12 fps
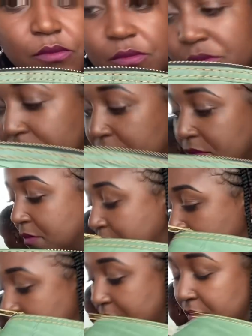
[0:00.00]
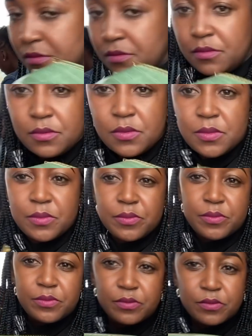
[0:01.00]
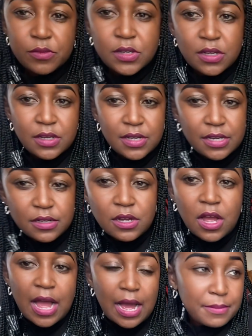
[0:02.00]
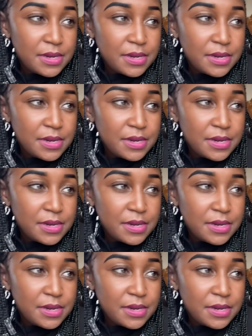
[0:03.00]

shocked because you see, this was a limited uh, edition. I'm